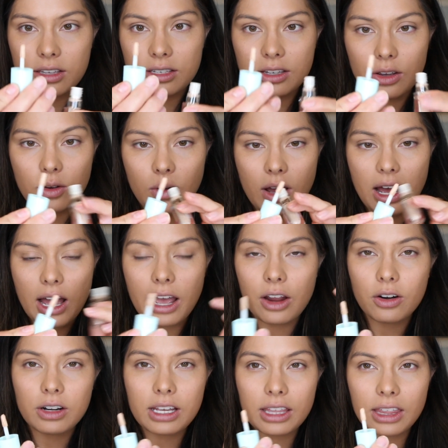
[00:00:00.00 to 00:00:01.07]
so I
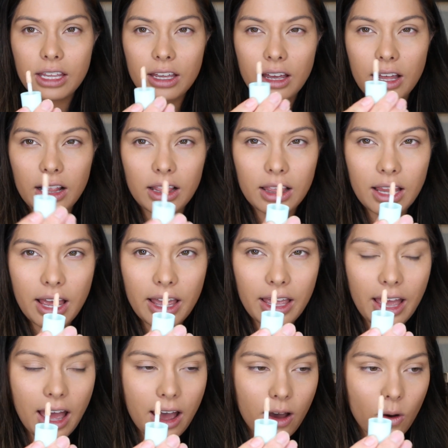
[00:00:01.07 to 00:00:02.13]
already think I
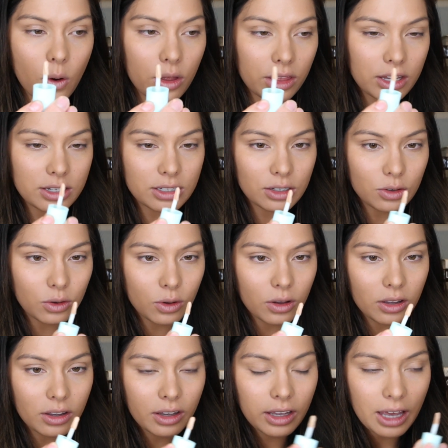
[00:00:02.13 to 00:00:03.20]
like how this
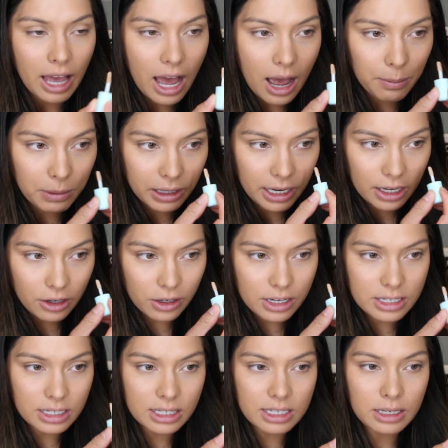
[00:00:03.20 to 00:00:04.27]
little applicator
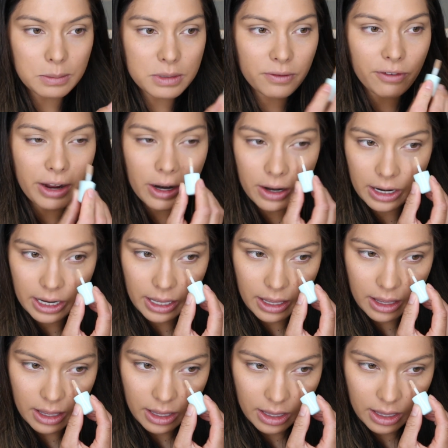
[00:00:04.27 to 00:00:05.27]
is. It seems very,